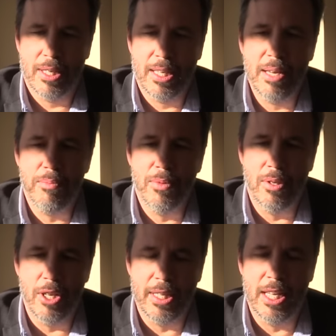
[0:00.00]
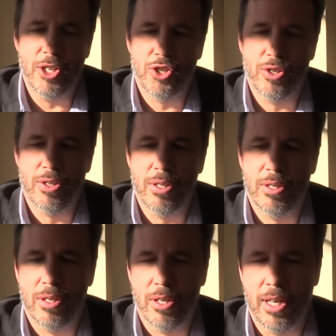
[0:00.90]
keep the
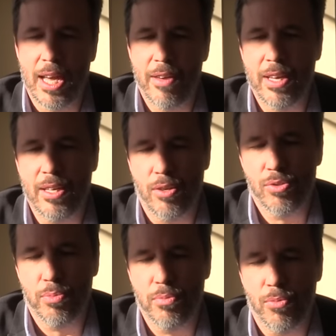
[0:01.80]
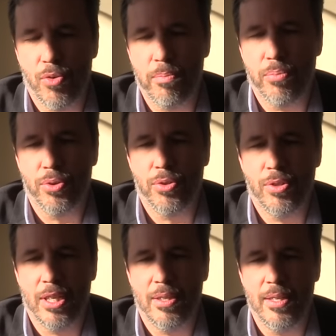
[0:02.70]
tension alive and also, but more
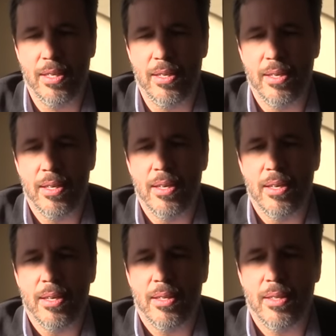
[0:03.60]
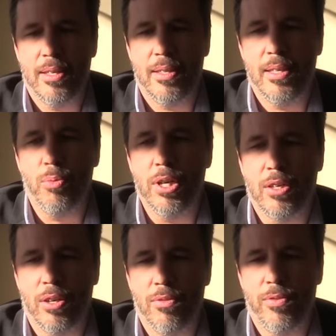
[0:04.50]
important, that the that it will
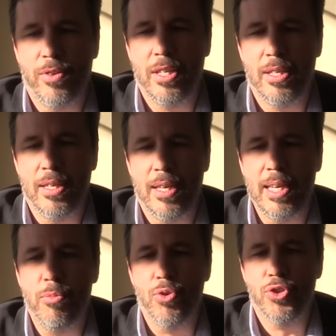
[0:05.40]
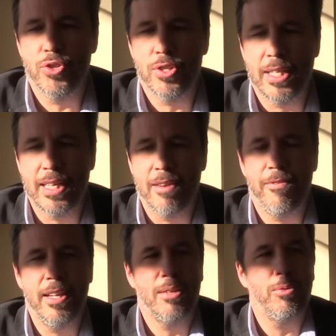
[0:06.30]
convey the emotions that I
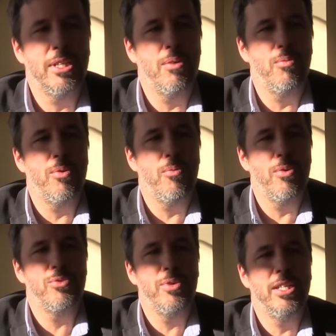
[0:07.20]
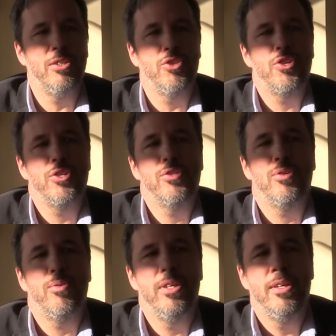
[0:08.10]
felt when I was reading the short
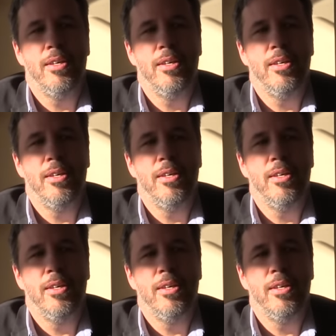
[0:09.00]
story.